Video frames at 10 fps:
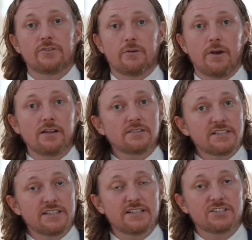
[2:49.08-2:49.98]
The
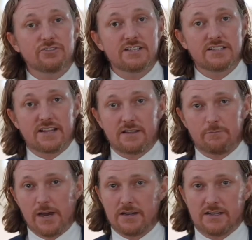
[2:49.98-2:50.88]
LCD screens and the
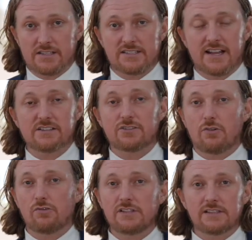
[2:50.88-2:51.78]
buttons tend to
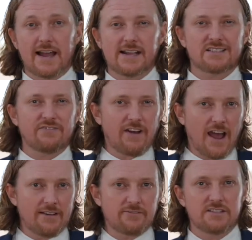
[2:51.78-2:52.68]
only last
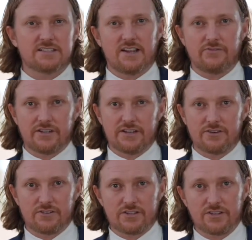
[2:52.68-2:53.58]
5 to 7
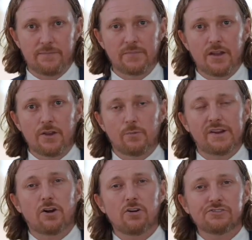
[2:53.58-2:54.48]
years.
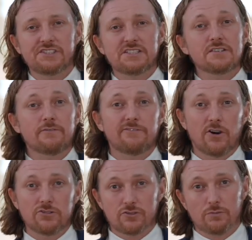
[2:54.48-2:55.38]
We call these
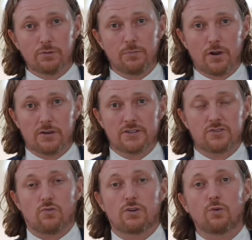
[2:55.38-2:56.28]
vulnerable
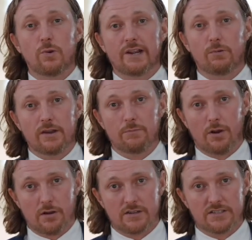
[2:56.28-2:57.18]
parts or quick wear
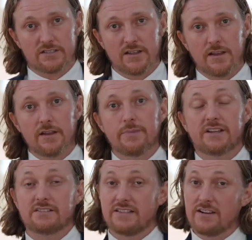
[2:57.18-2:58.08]
parts
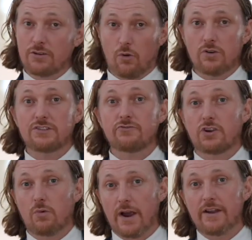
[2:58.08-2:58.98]
because they are going to
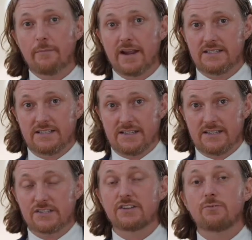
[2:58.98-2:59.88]
require
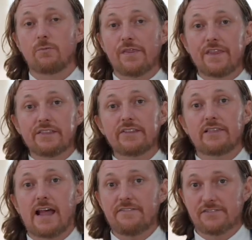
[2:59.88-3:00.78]
maintenance within the
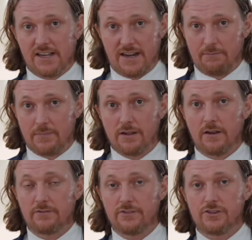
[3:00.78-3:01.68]
lifetime
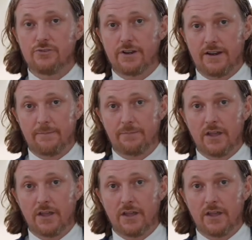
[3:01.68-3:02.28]
of the unit.